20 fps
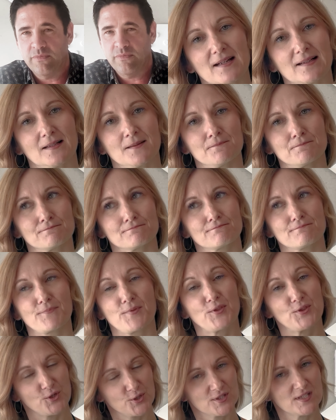
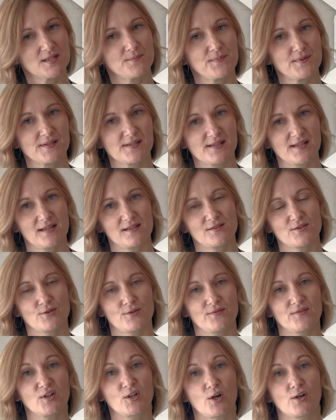30%
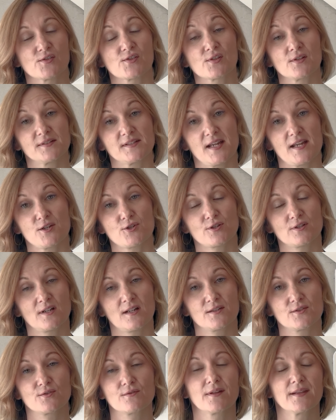of the consultation
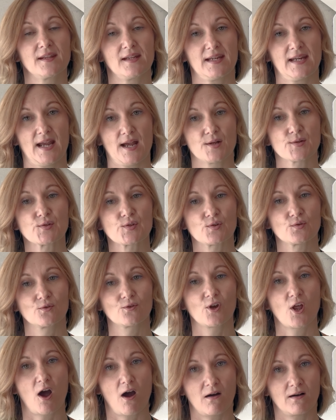I do at the
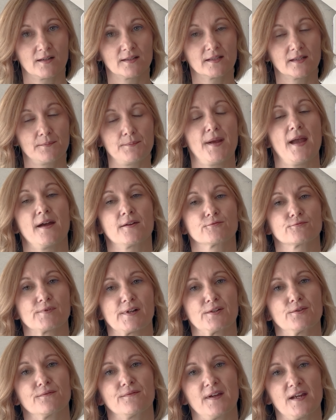council are about
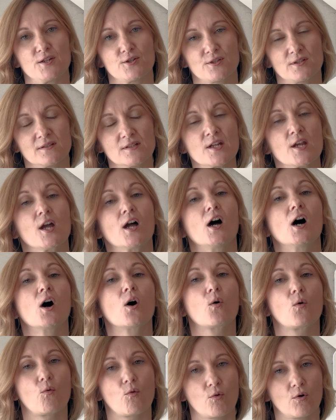renovation,
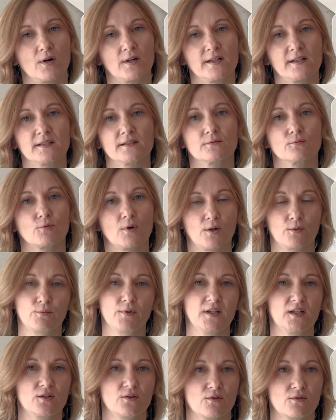or what
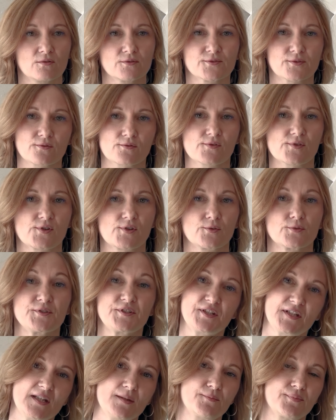we called also
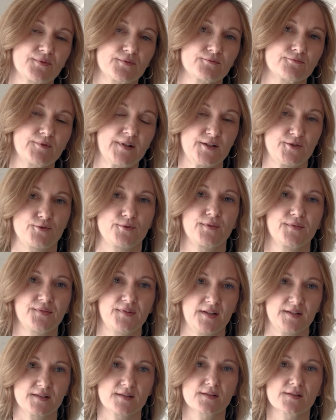deep
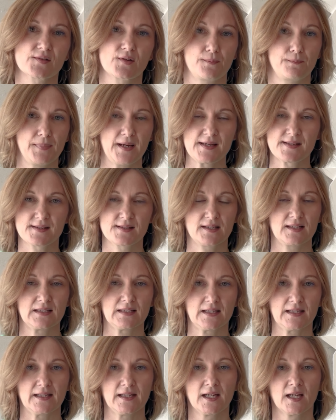retrofit. So
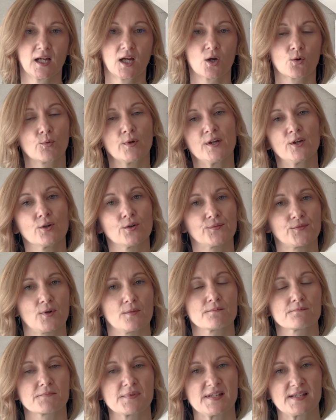basically we go
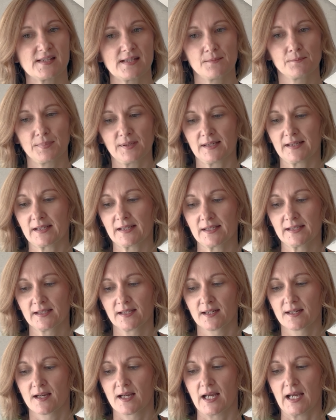from simply
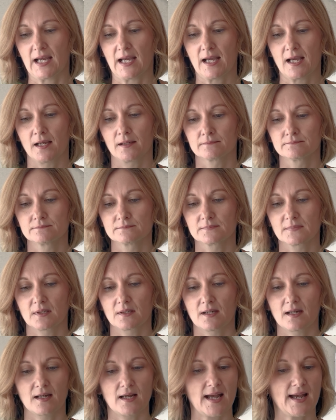
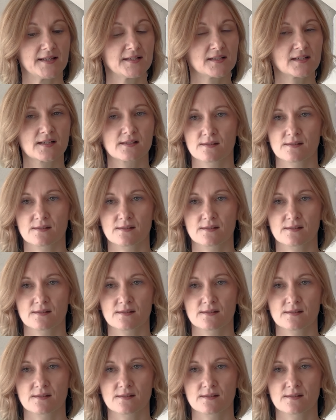adding